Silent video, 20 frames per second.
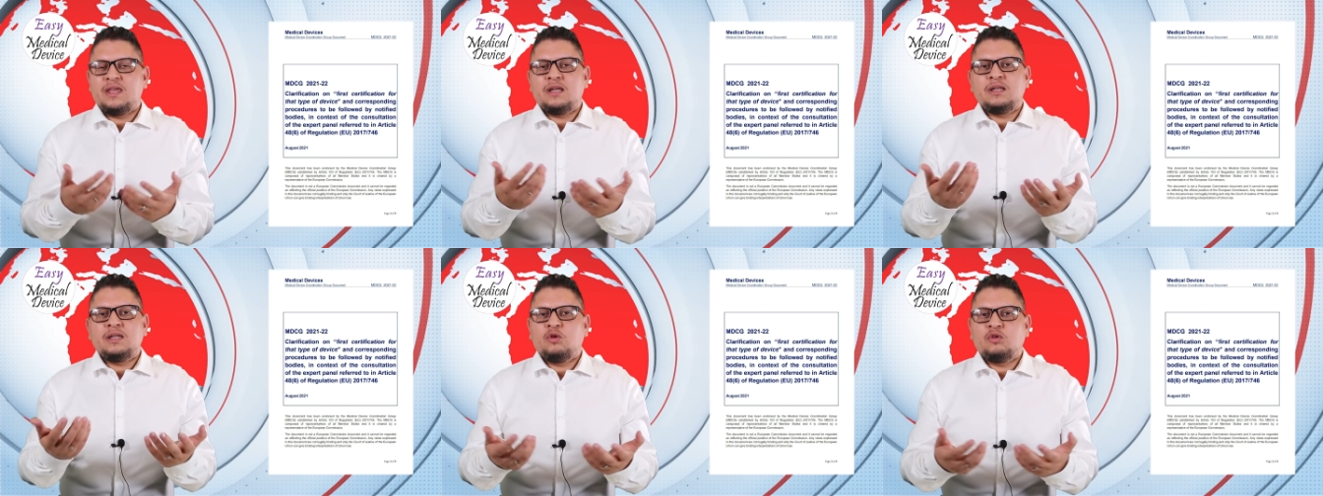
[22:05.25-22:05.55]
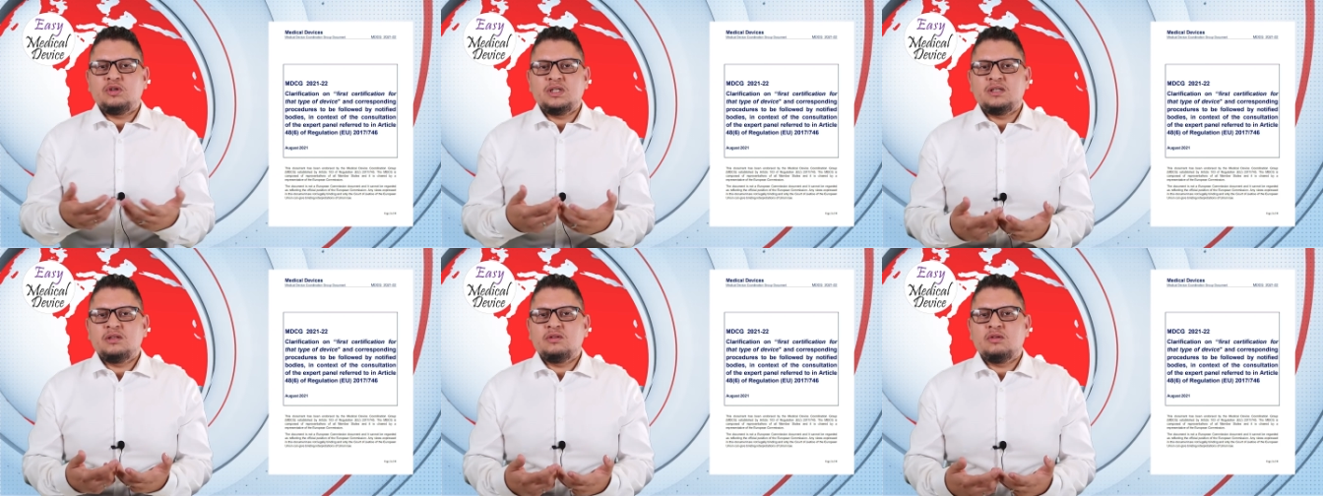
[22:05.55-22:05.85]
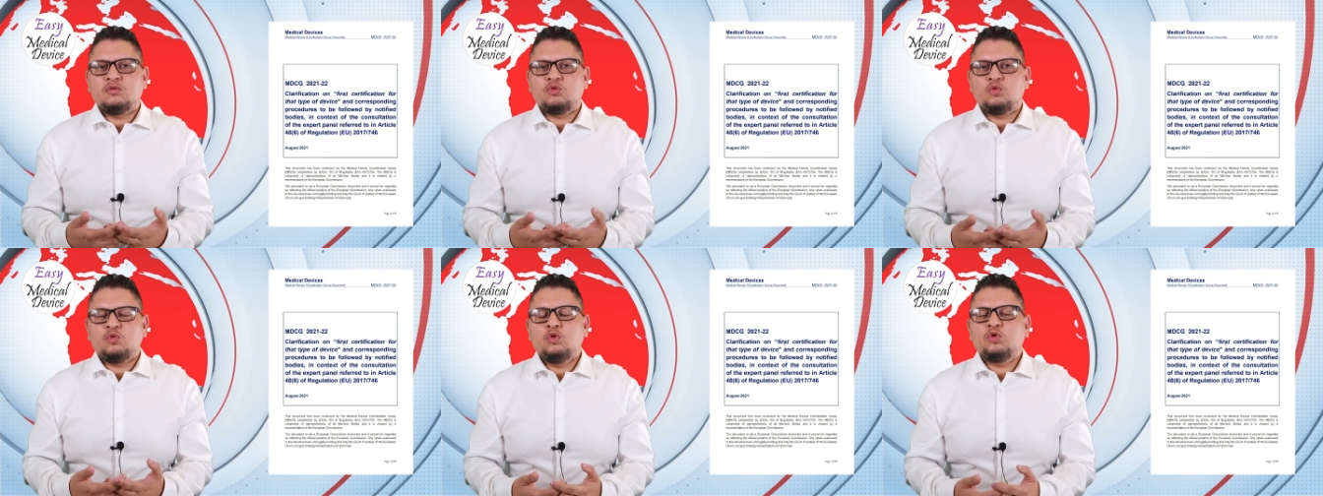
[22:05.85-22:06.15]
Then no
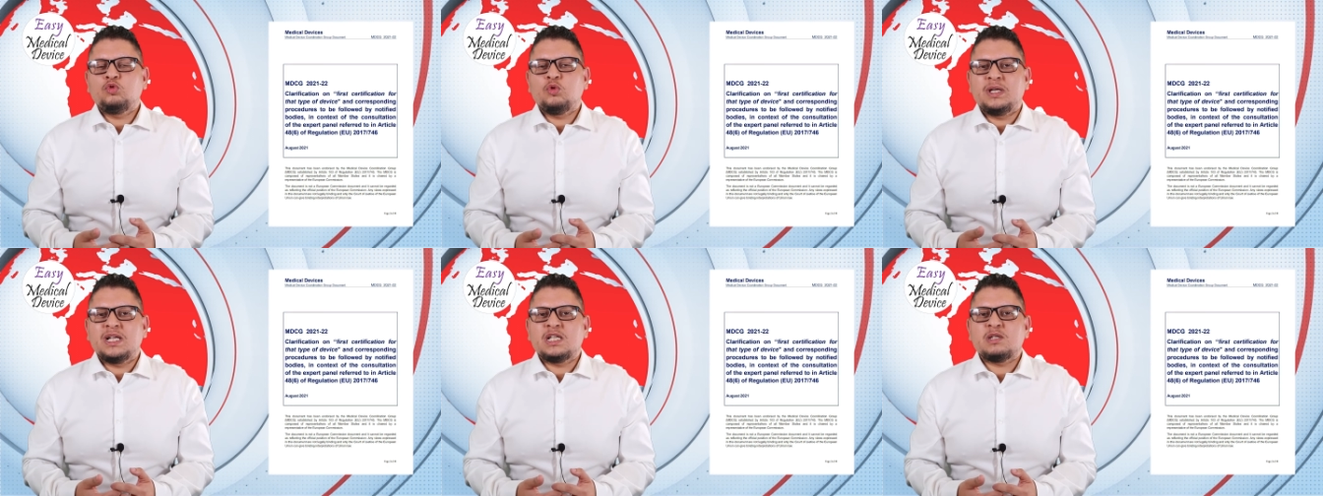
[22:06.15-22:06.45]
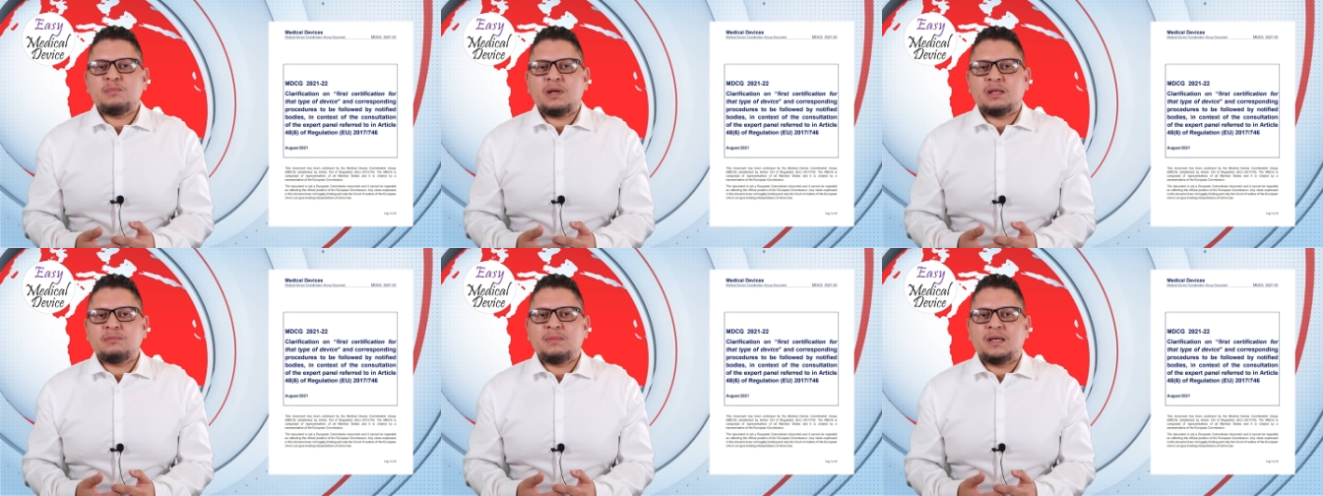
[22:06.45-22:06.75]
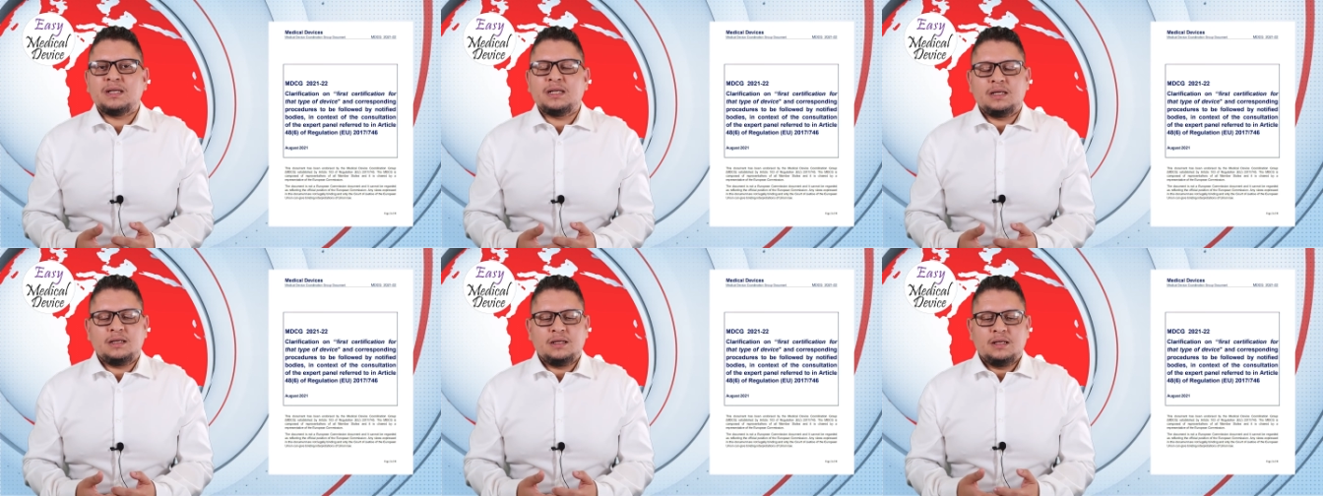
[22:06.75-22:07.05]
need to go to an expert
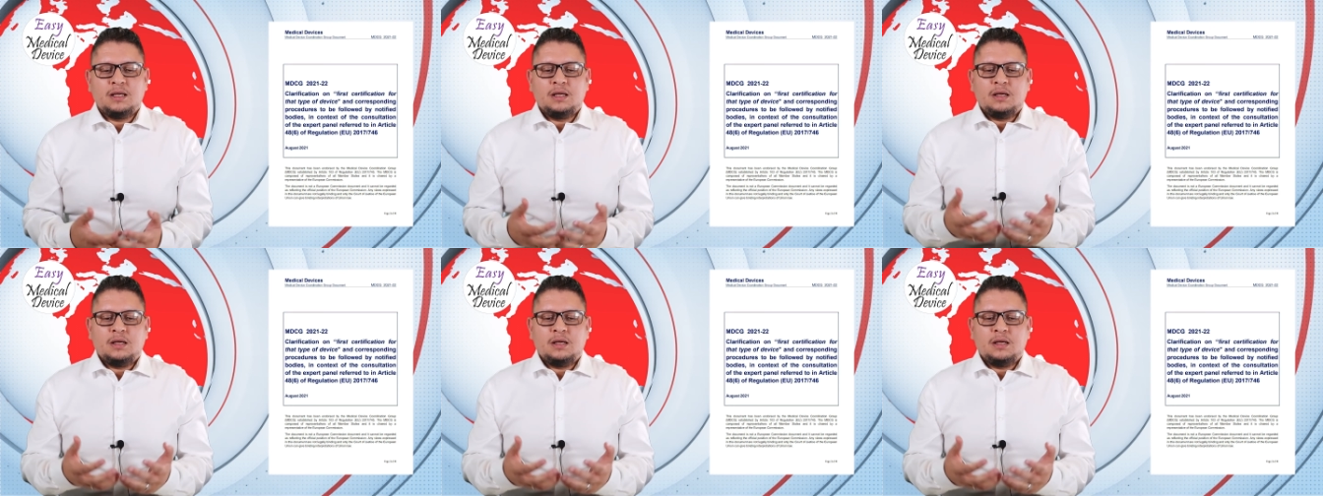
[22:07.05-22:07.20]
panel.